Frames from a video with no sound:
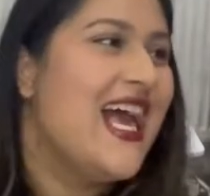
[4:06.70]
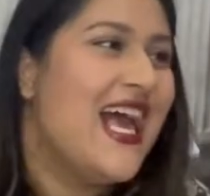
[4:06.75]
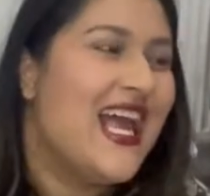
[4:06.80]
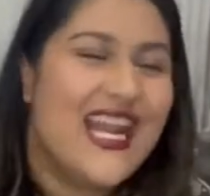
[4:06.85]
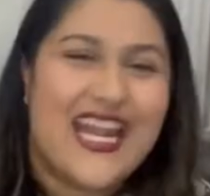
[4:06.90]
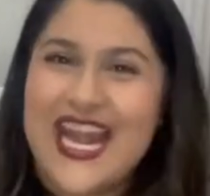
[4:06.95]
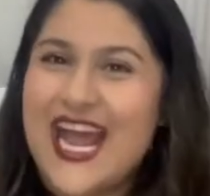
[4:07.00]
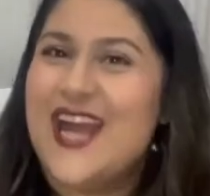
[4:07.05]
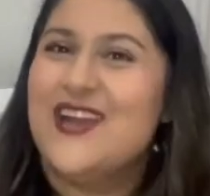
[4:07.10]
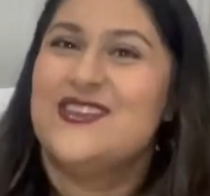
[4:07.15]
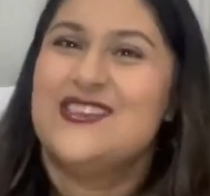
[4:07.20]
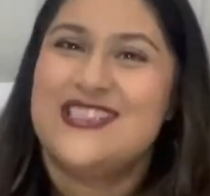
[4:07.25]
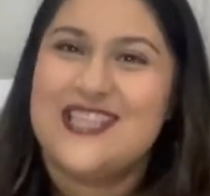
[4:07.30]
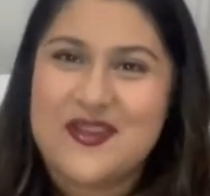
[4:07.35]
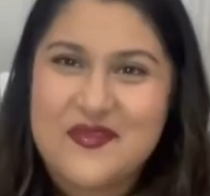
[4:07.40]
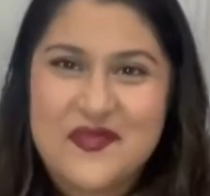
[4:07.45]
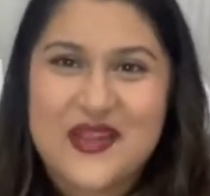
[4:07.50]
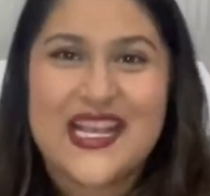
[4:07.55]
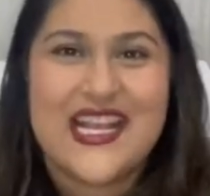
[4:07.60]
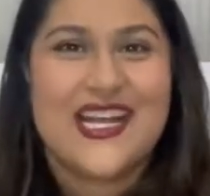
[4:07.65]
Now,
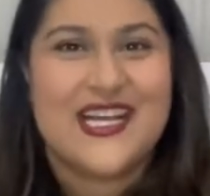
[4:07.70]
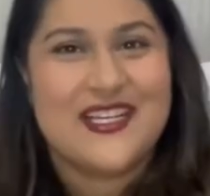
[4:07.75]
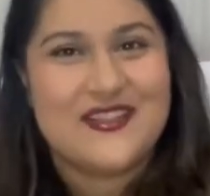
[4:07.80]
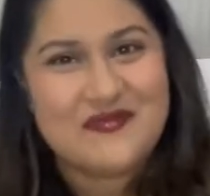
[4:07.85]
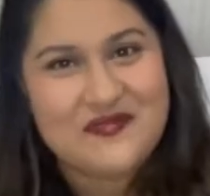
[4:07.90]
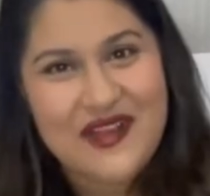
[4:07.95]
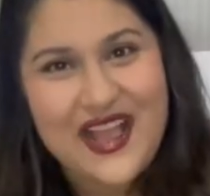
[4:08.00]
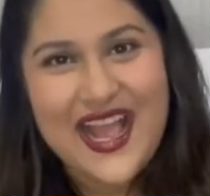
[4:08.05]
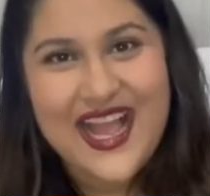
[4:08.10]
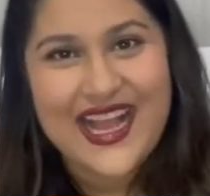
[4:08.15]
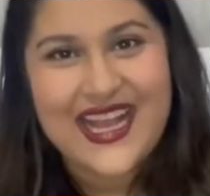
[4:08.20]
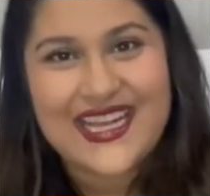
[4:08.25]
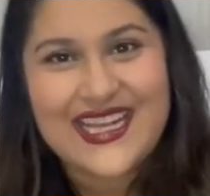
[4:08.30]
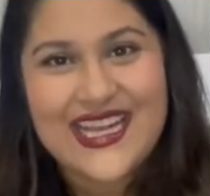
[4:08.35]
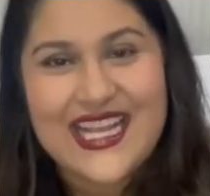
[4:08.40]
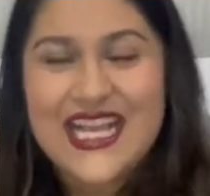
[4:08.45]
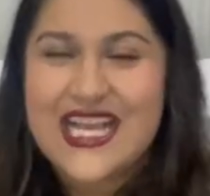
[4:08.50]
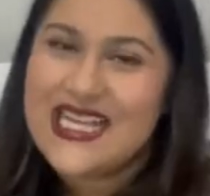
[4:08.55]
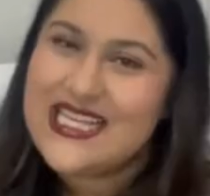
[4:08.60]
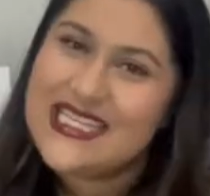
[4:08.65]
typical man
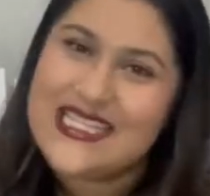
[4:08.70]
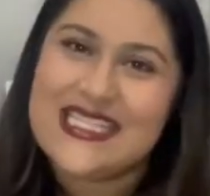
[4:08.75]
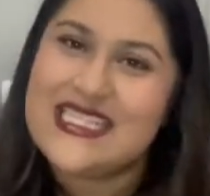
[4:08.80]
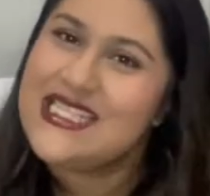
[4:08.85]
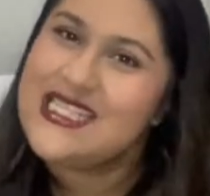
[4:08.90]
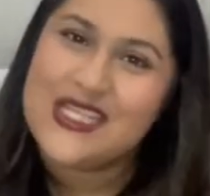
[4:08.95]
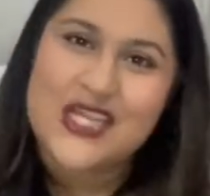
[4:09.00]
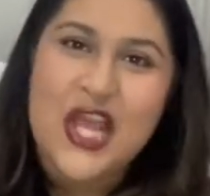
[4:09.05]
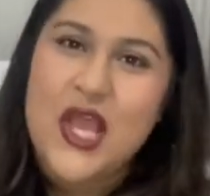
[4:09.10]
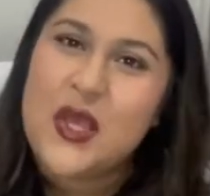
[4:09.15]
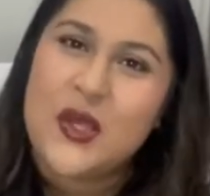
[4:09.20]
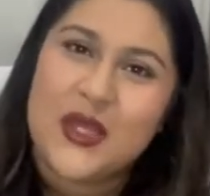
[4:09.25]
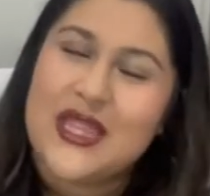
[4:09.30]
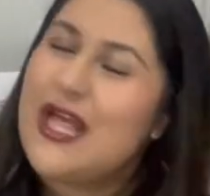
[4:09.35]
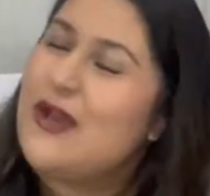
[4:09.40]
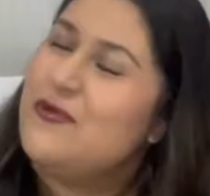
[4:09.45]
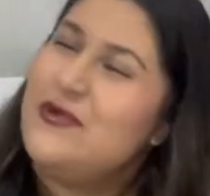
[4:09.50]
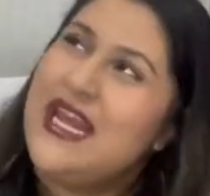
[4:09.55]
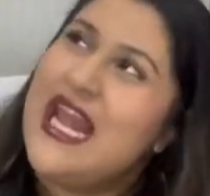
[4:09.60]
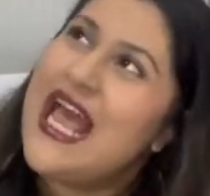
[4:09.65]
doesn't know
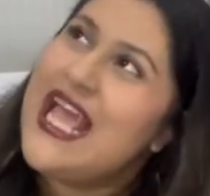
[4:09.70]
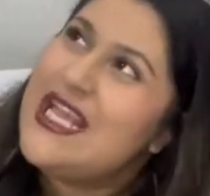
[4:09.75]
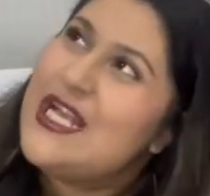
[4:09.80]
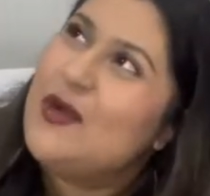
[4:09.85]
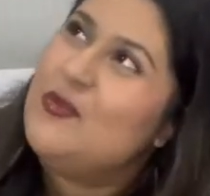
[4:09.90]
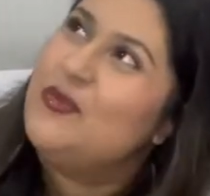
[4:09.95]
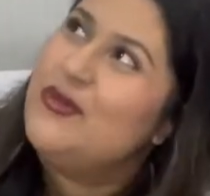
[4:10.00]
that we like